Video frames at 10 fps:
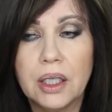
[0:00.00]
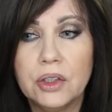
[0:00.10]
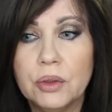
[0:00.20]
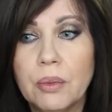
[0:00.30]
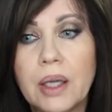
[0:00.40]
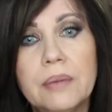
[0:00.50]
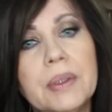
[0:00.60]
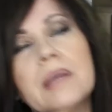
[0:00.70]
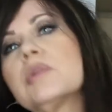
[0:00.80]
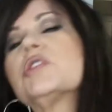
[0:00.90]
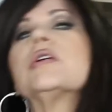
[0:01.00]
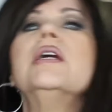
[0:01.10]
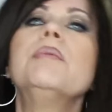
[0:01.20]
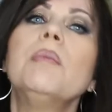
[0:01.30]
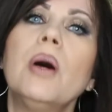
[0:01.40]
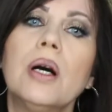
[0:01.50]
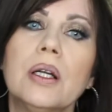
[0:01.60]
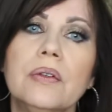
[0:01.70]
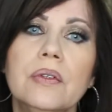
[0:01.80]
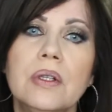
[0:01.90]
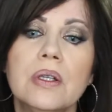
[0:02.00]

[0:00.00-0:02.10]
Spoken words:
And you might be able to keep them on